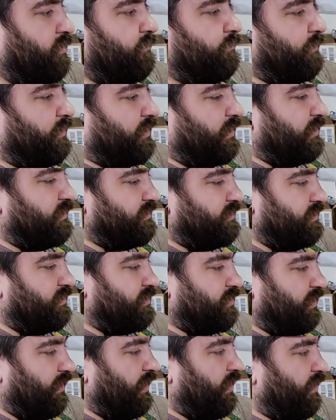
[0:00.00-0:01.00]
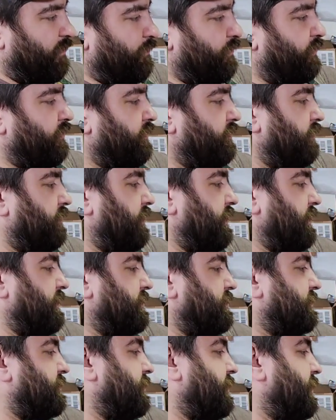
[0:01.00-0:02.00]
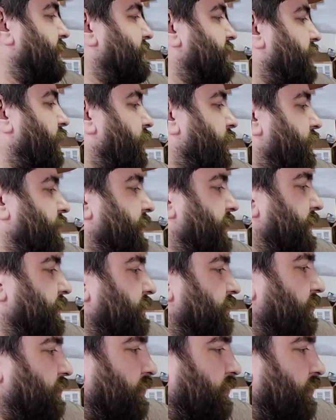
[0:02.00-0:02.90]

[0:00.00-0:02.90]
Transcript: because this clamp is holding